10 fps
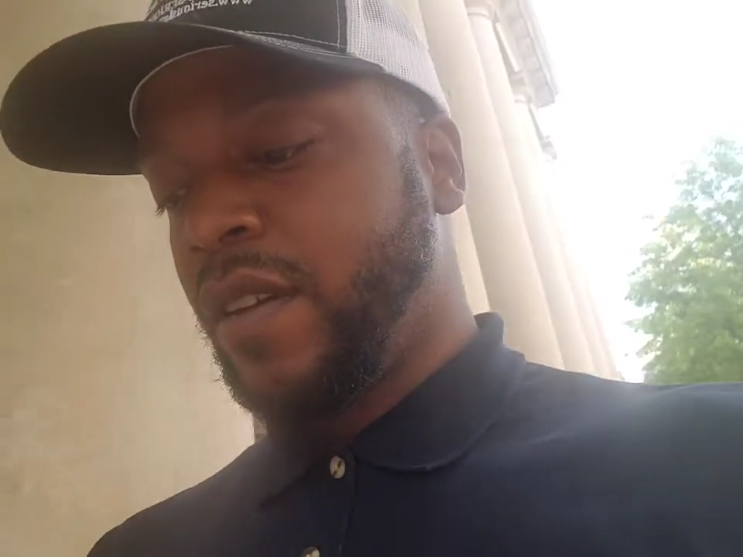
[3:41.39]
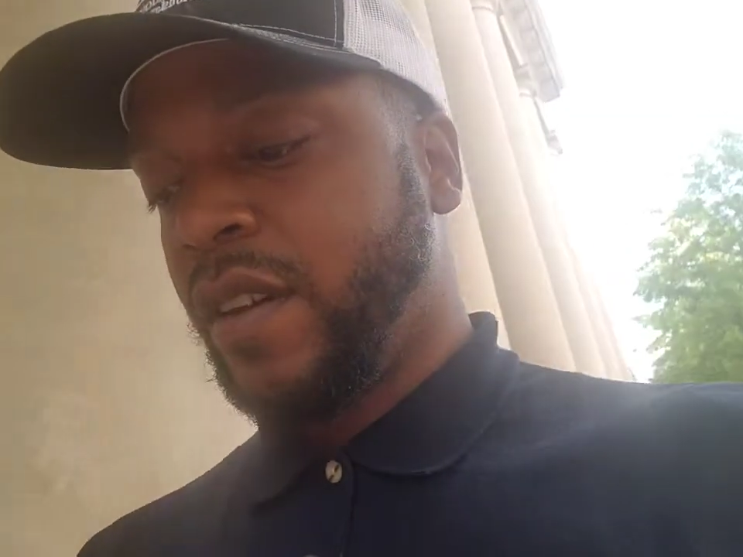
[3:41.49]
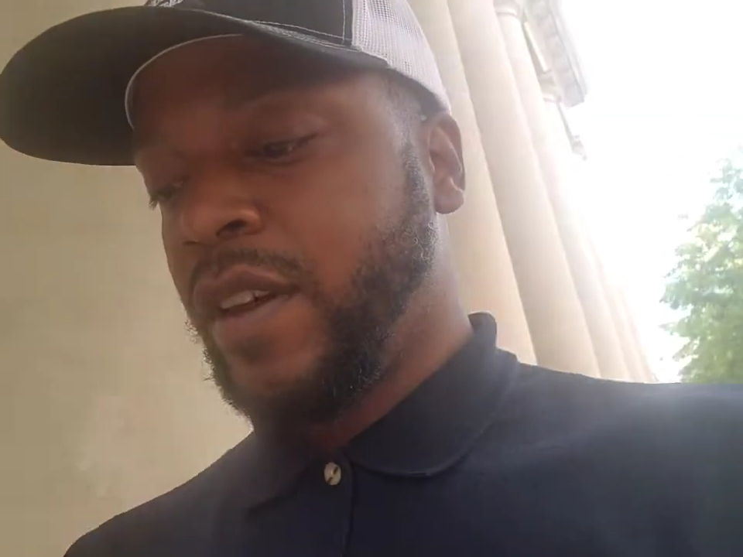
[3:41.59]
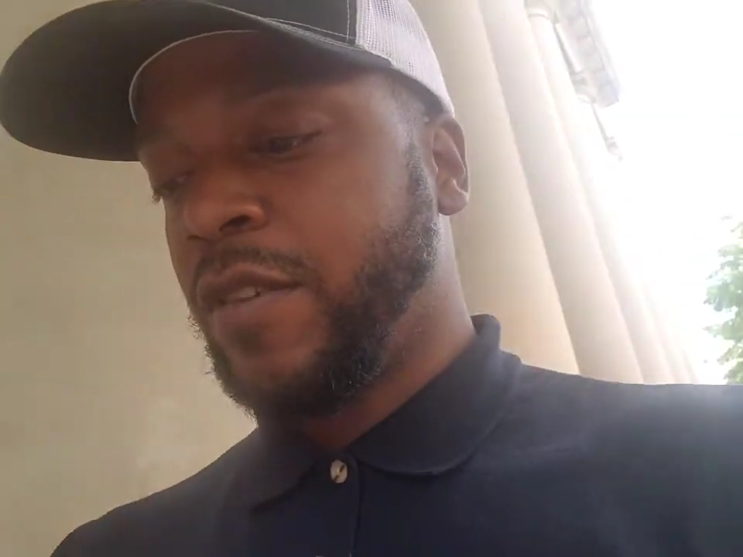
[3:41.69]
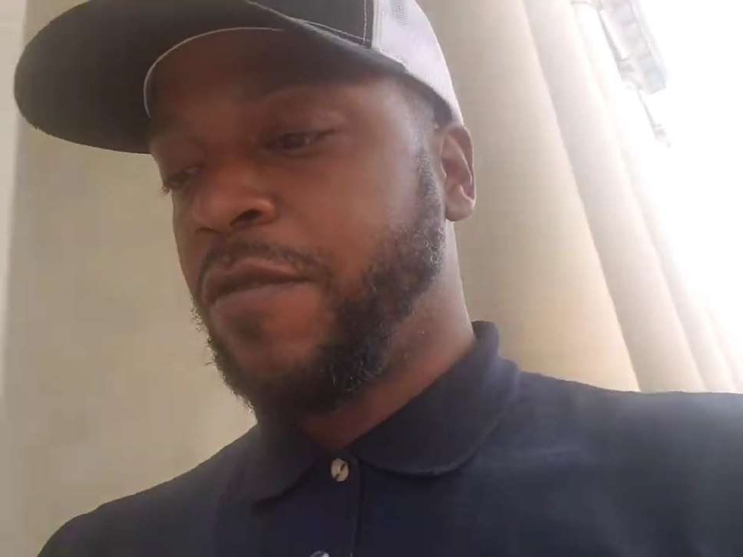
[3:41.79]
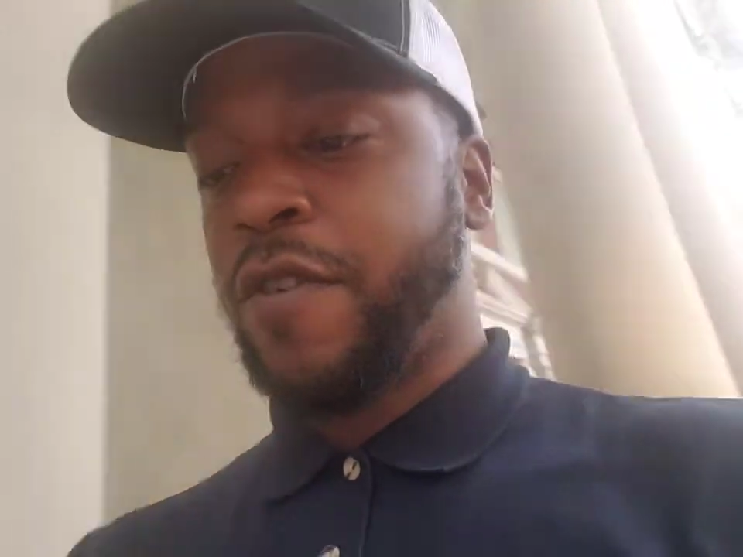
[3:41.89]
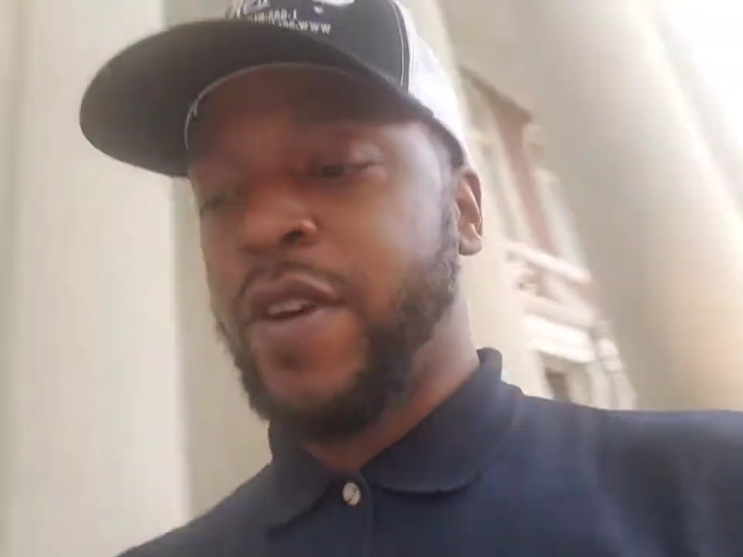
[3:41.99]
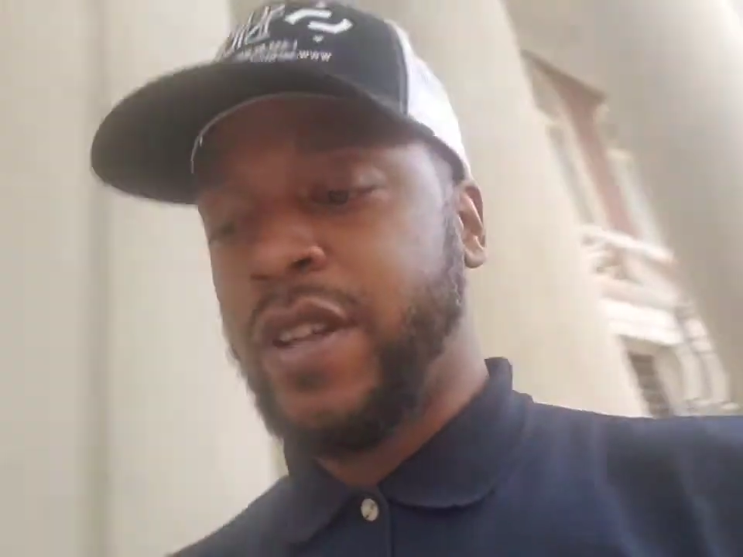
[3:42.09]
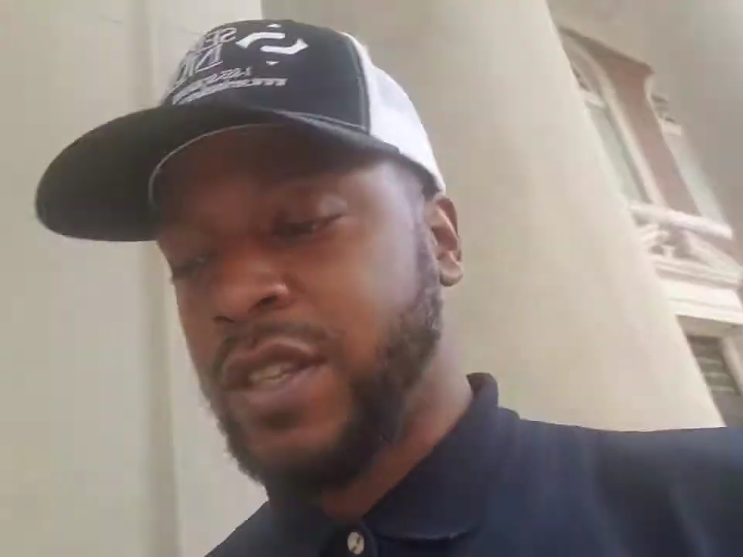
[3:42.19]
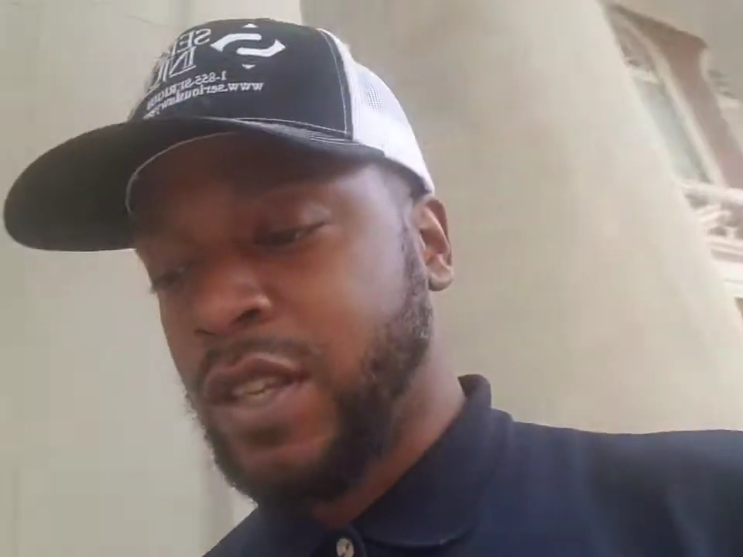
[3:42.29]
in the
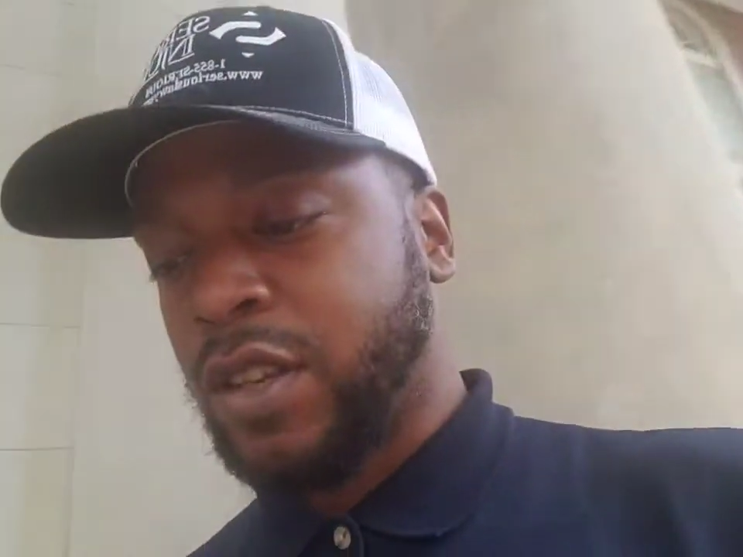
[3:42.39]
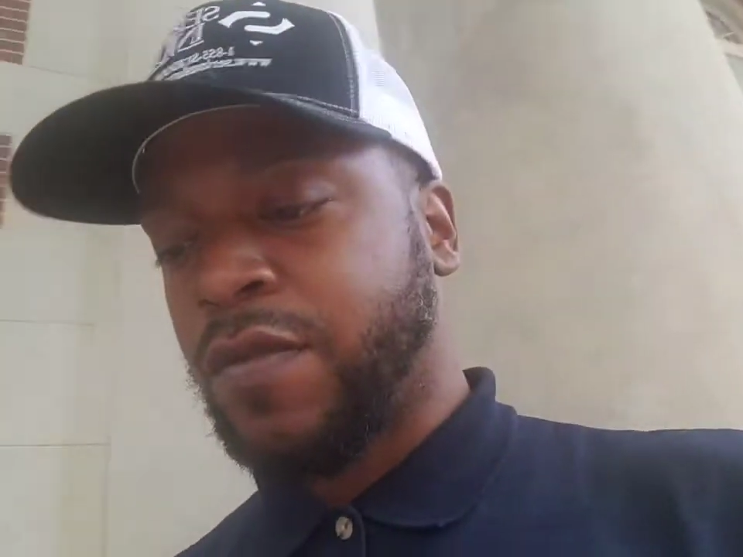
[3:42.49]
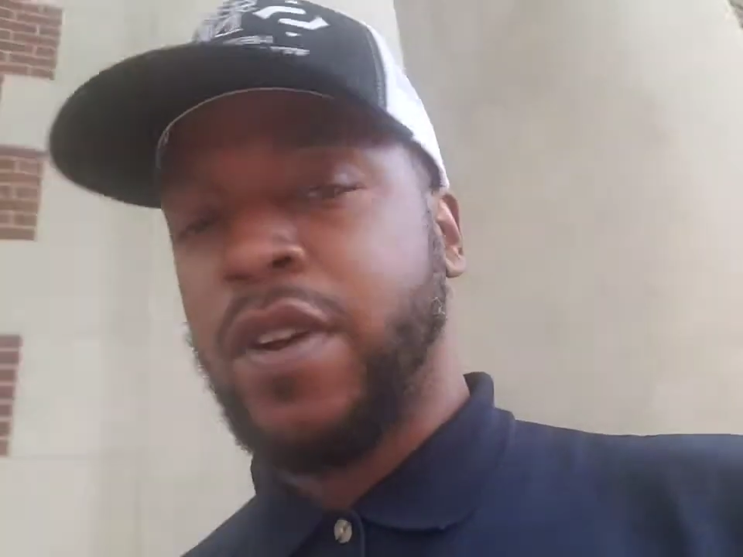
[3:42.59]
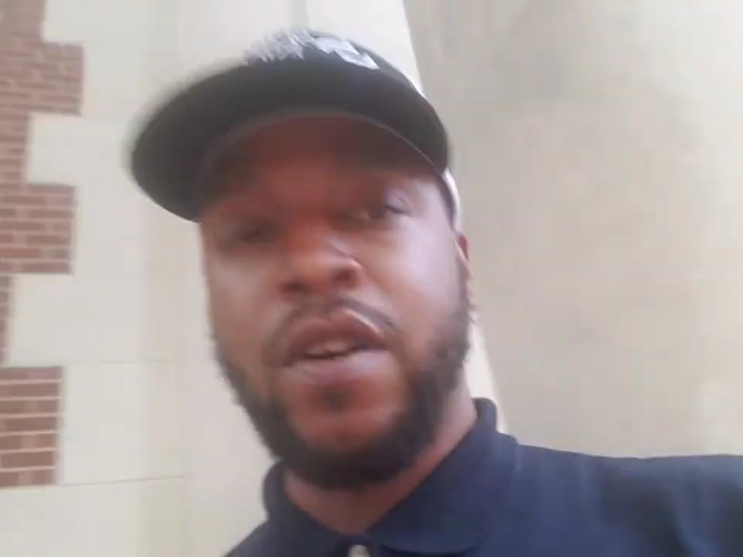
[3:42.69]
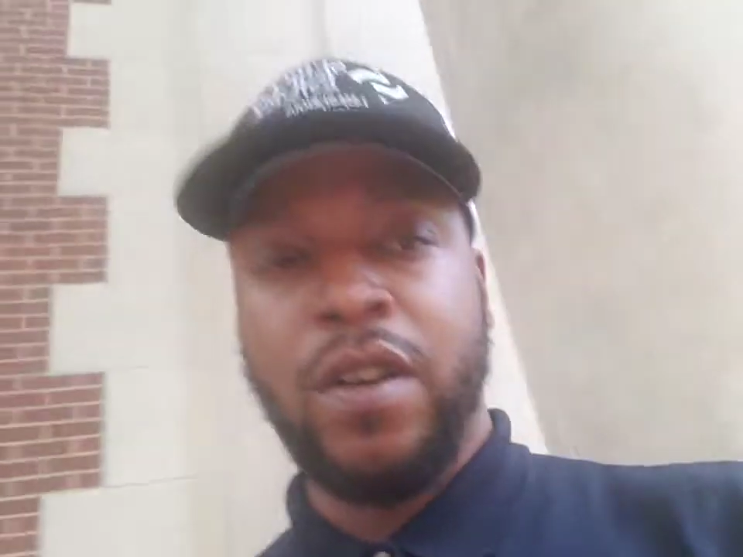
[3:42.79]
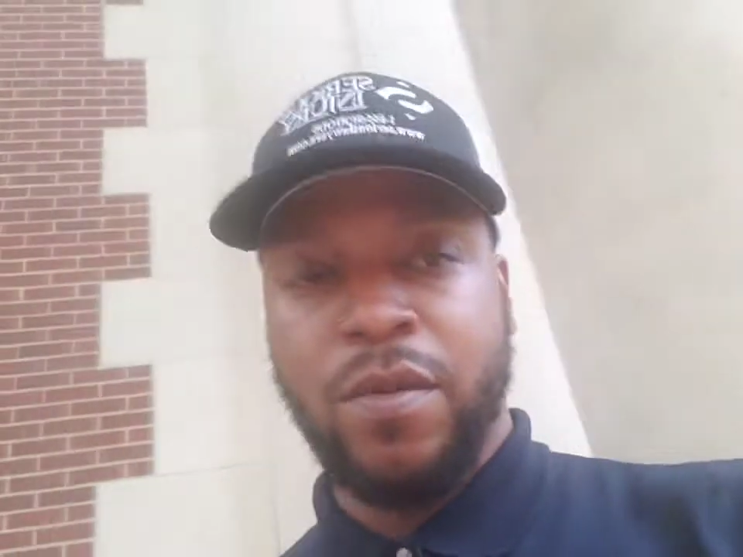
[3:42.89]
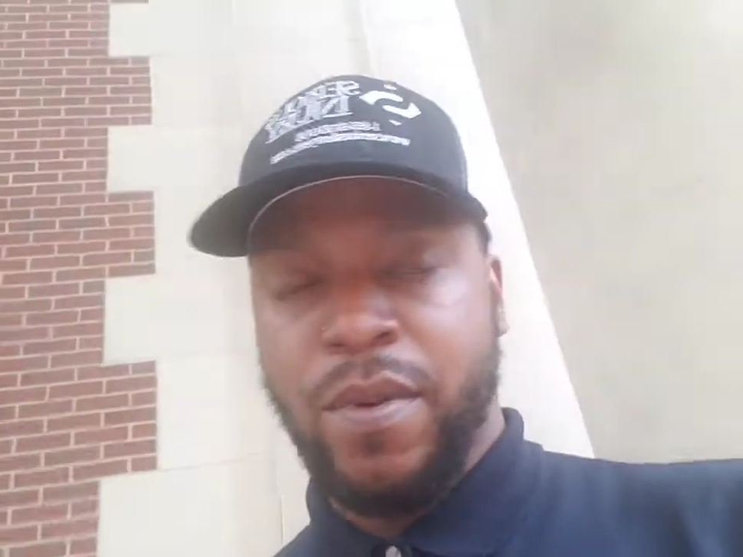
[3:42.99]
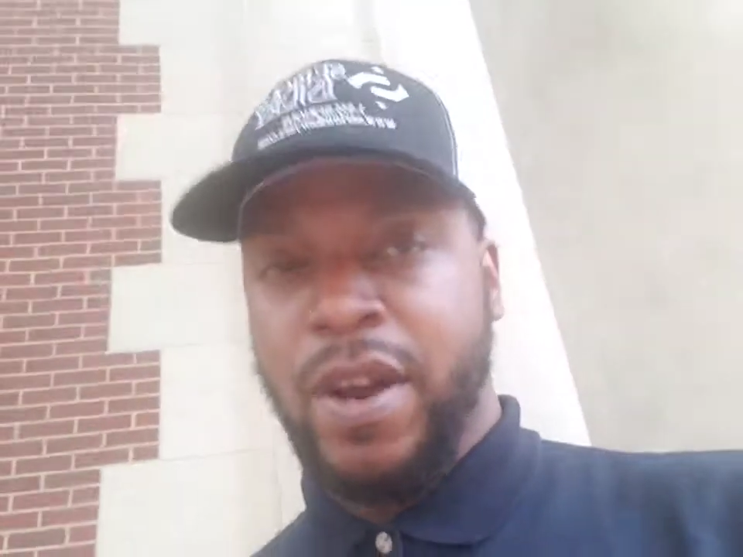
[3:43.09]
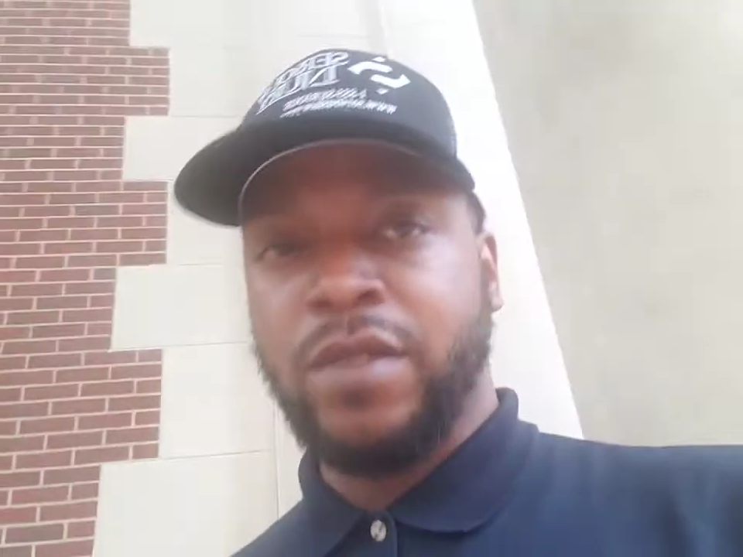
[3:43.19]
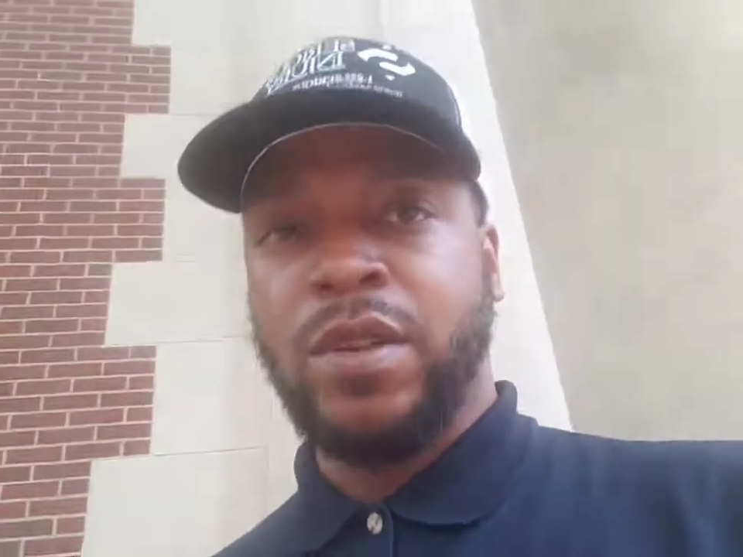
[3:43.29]
front and 6 feet all around.